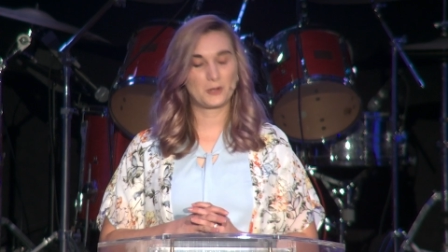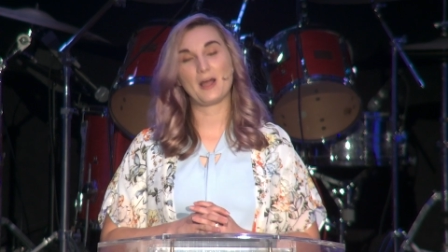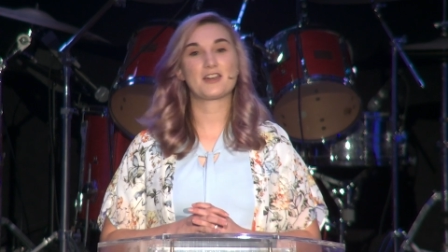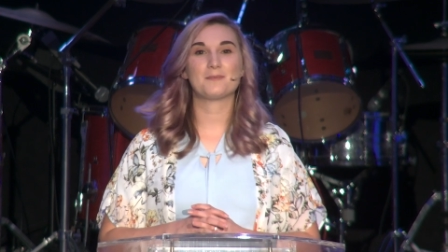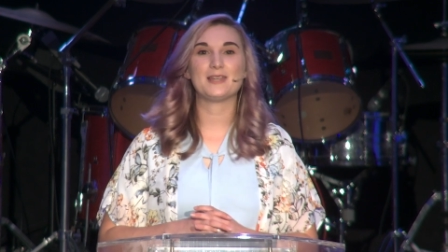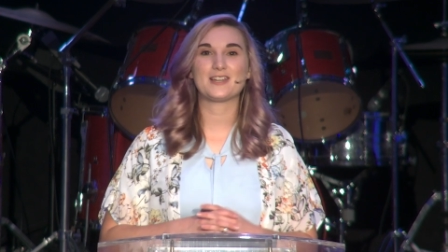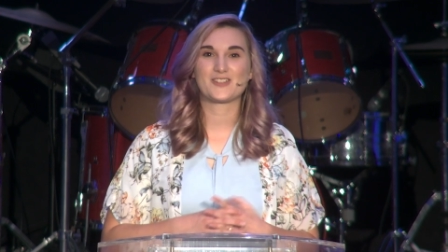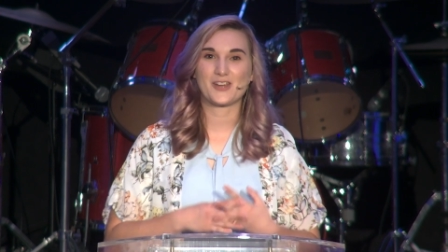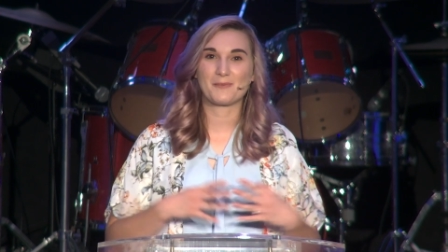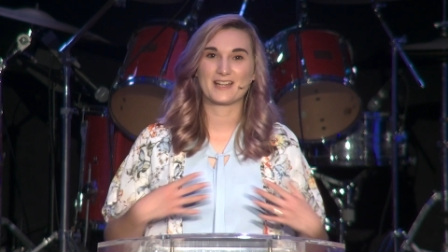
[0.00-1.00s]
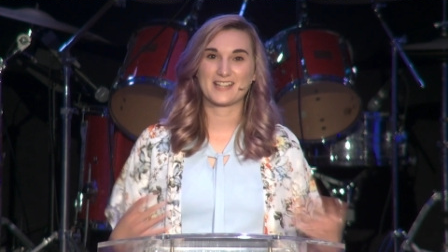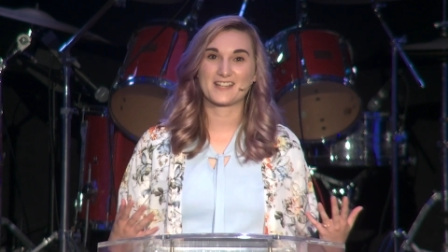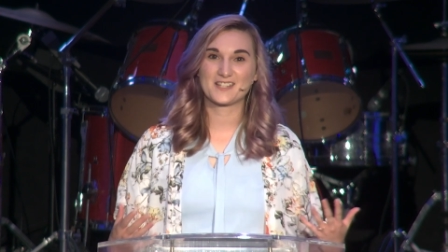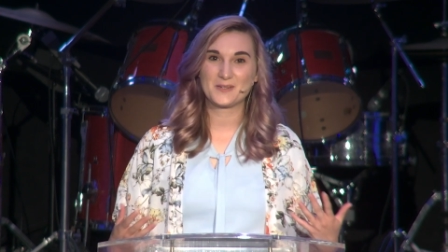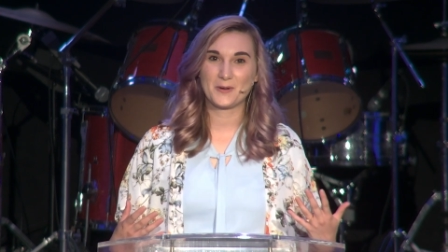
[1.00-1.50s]
required me to share my
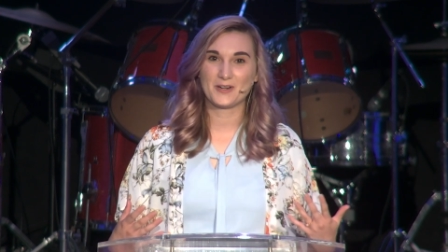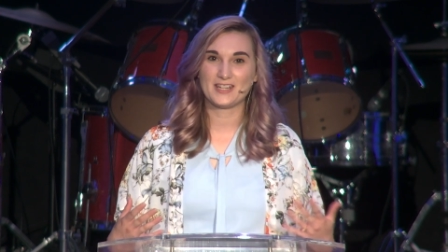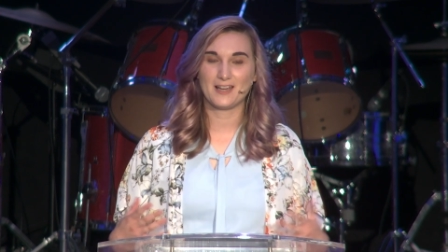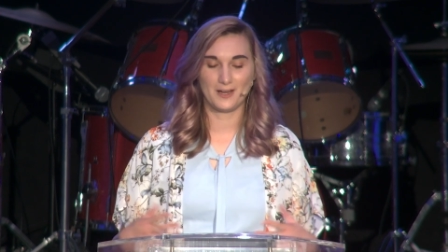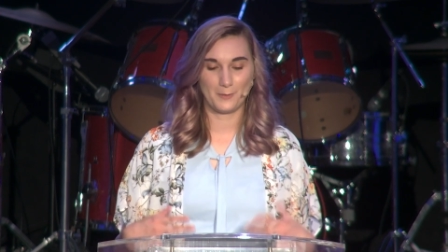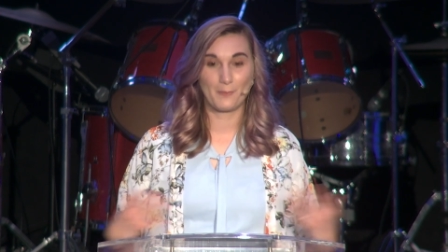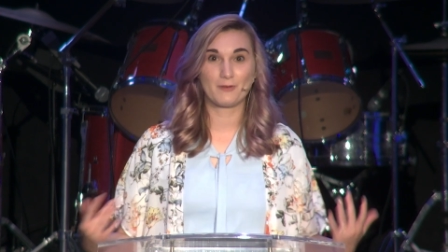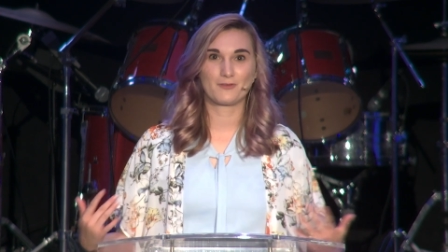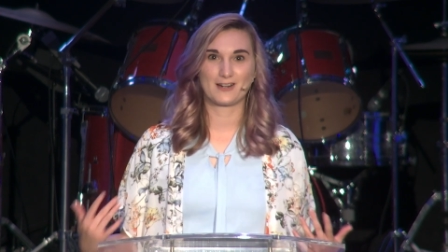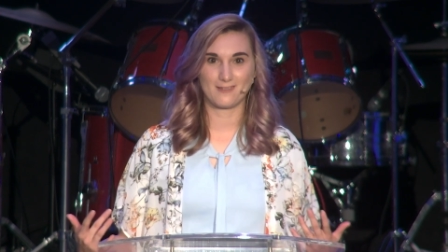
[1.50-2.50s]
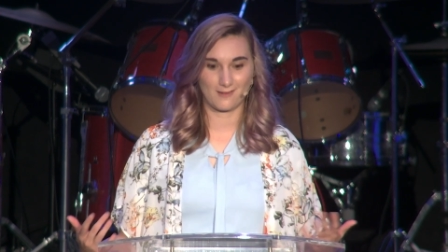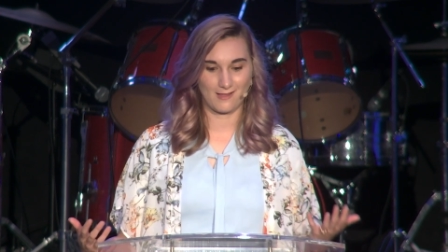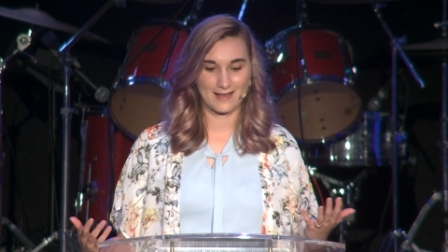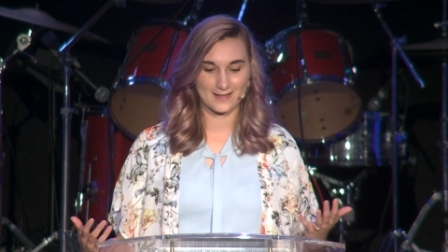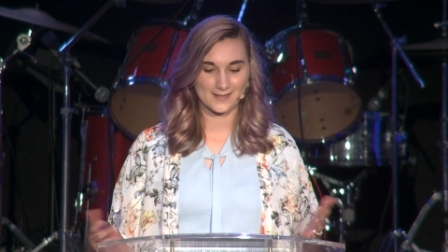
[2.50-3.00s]
testimony um, up in front of the
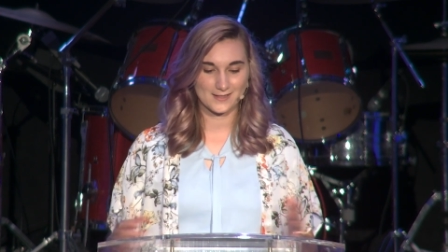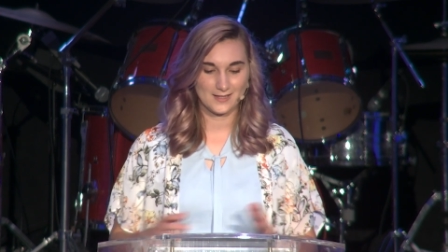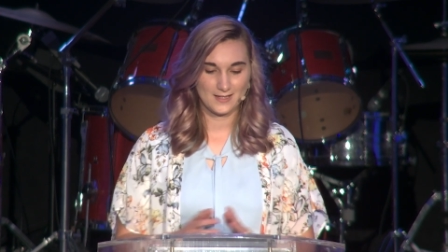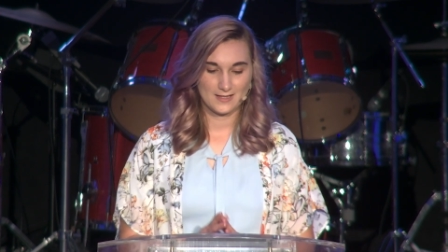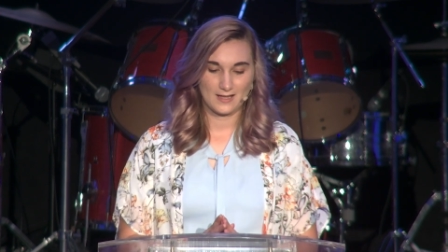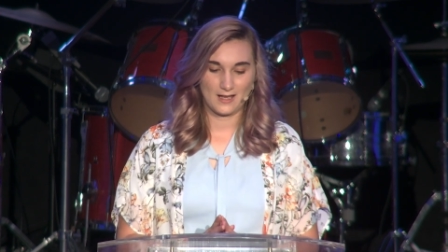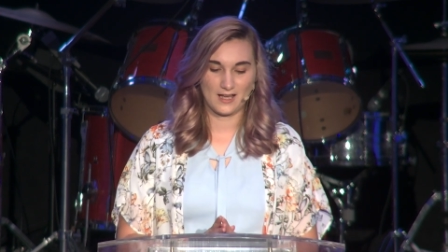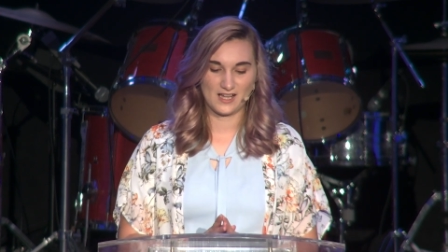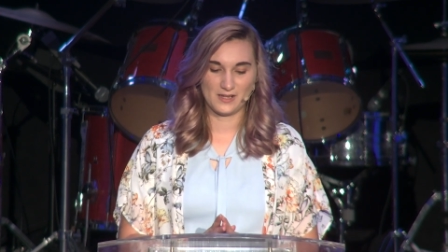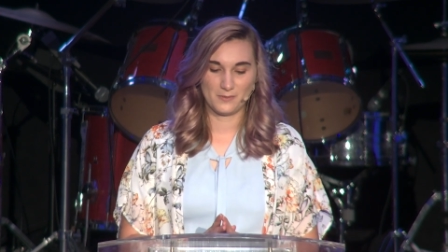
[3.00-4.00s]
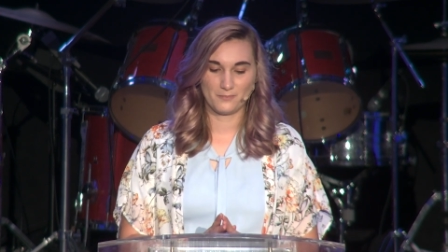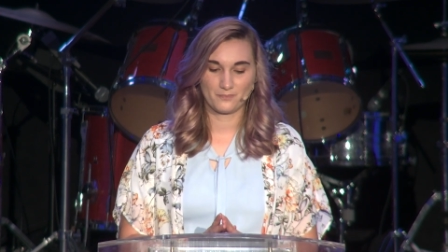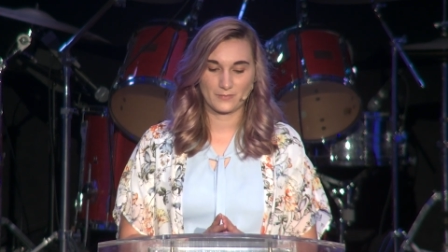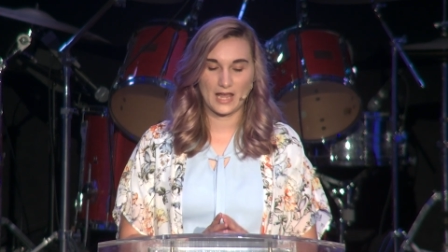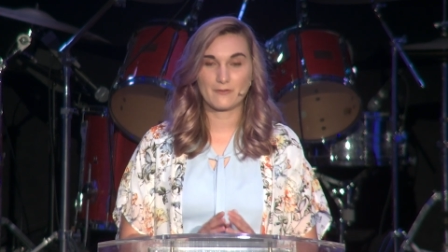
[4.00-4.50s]
class. Um,
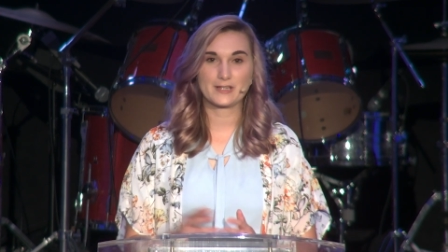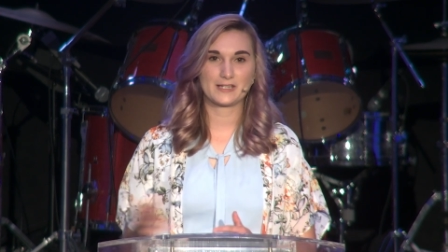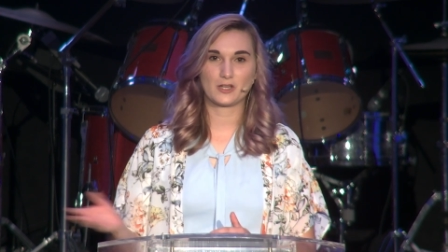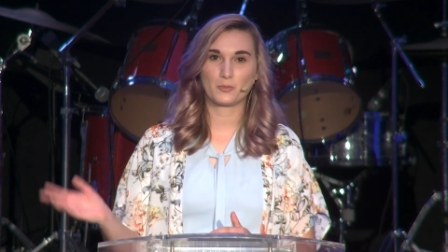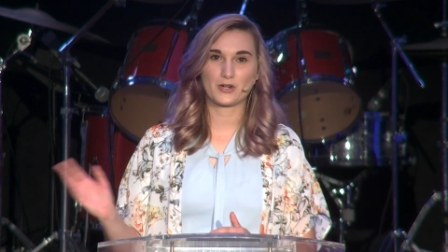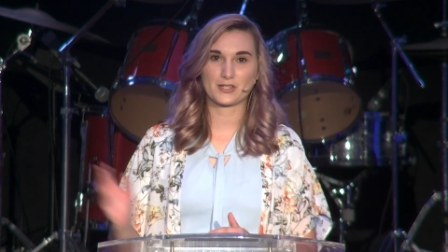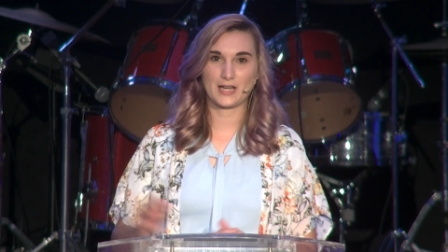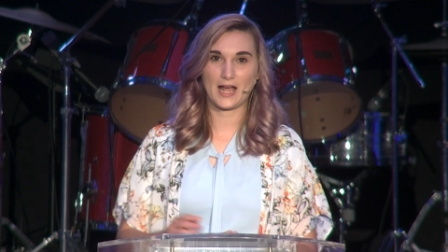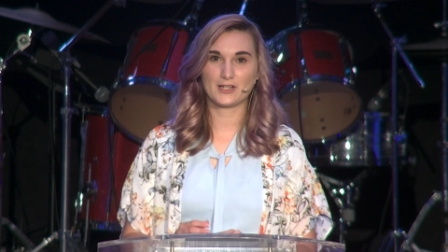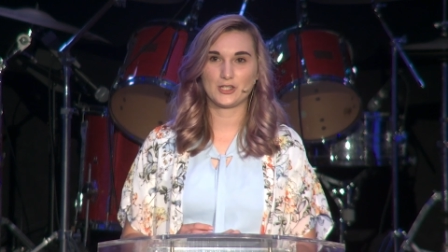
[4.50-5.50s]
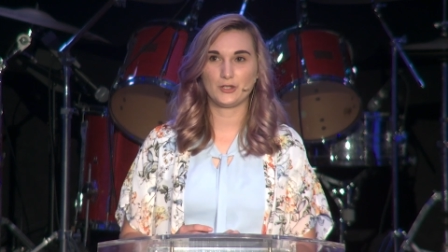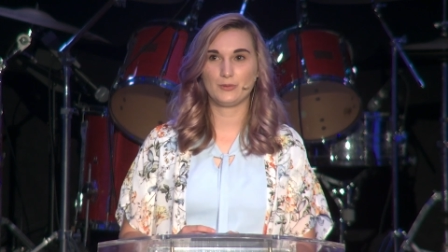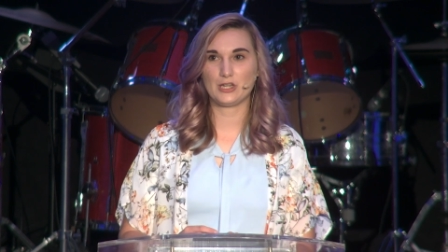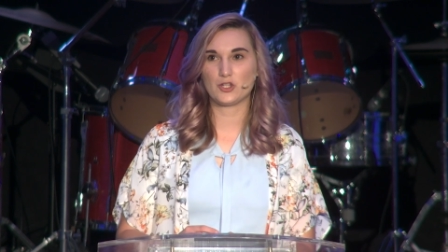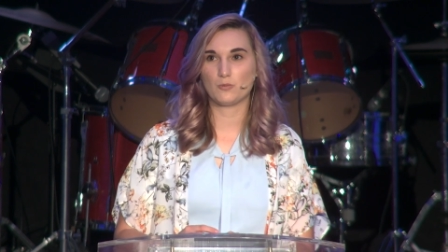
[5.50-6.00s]
every single person had
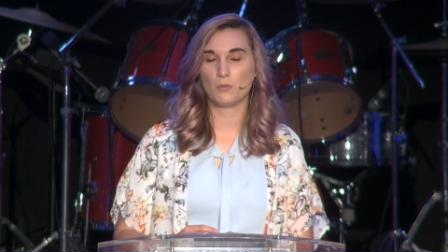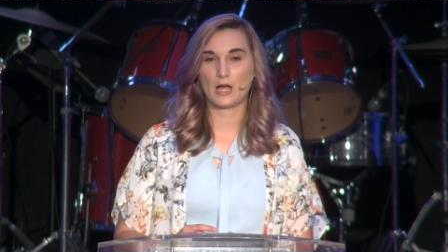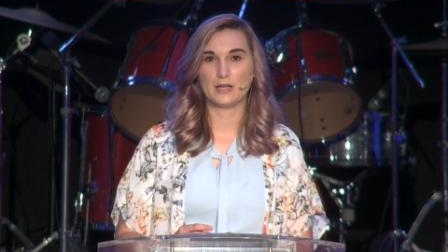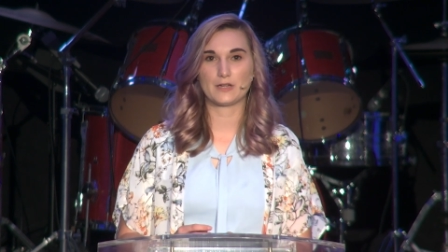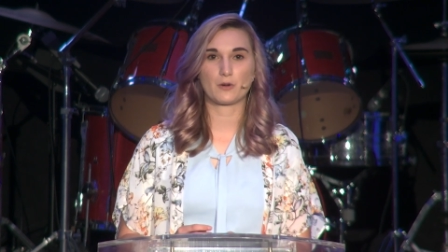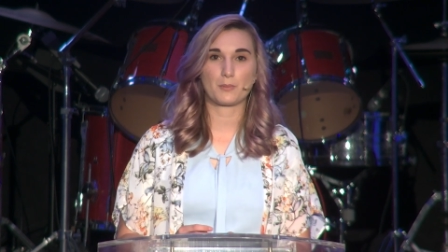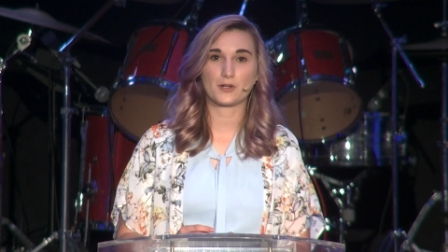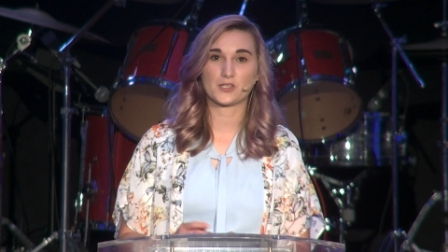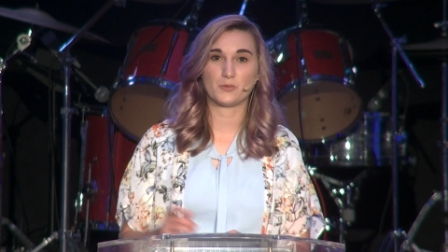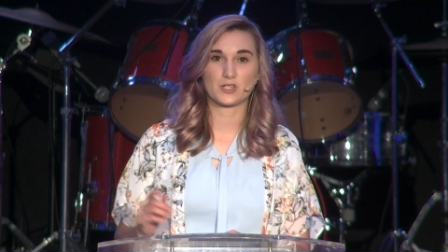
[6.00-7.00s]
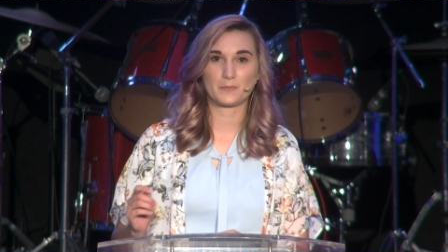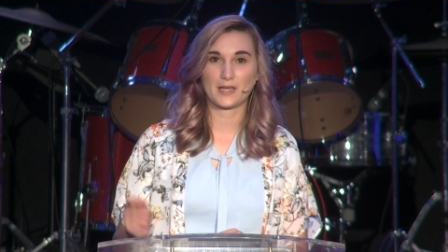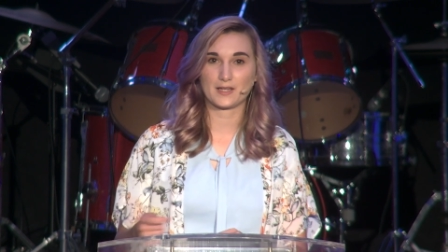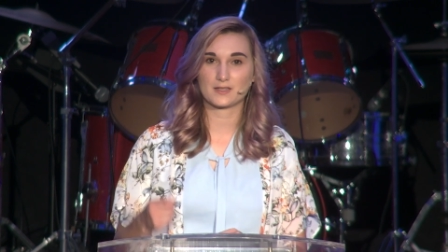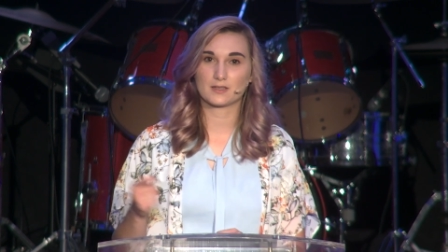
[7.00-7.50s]
to, eat. a different person was
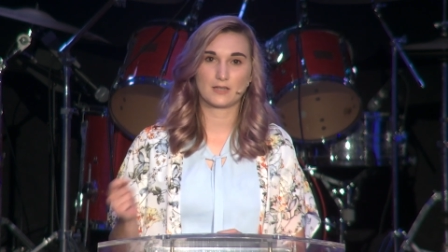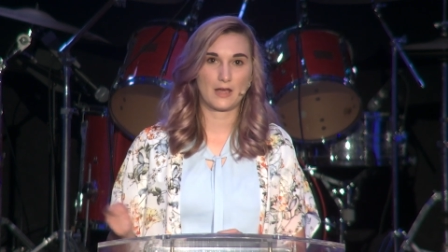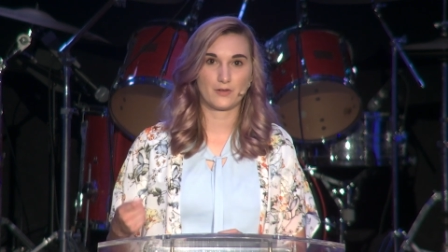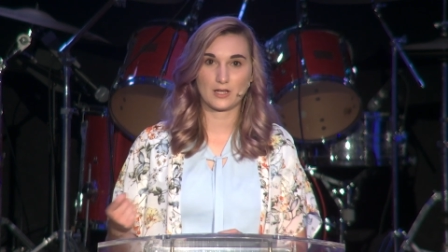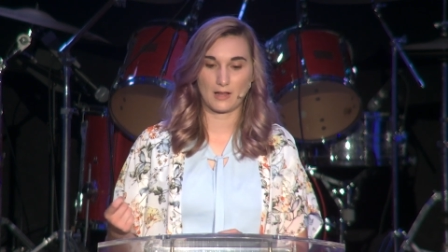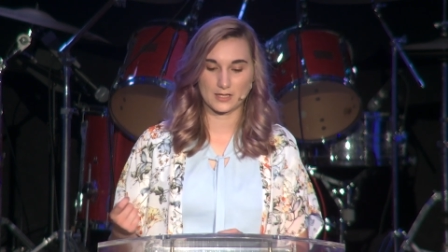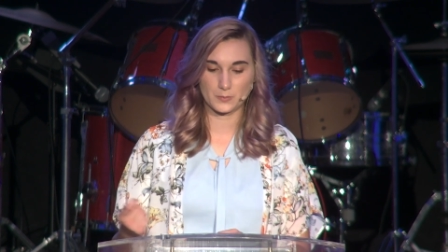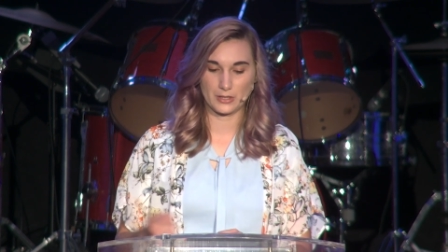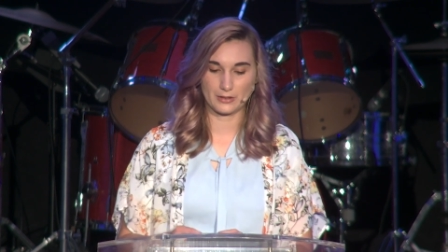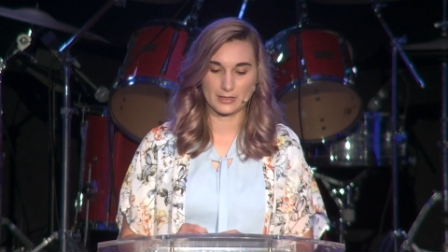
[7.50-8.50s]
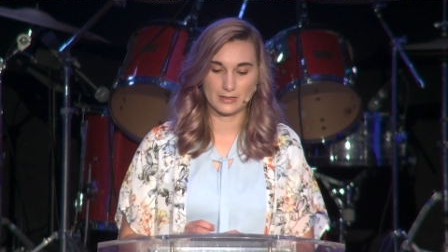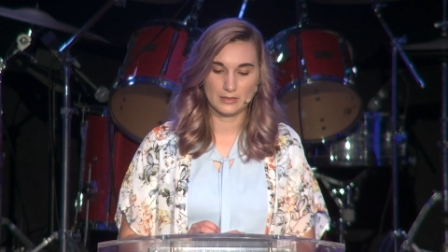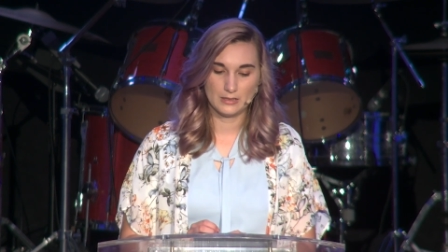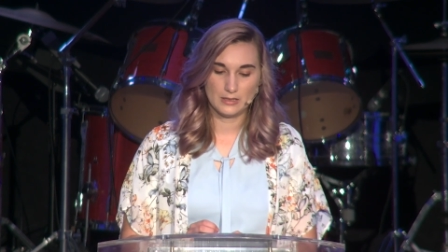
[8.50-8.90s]
picked every class period.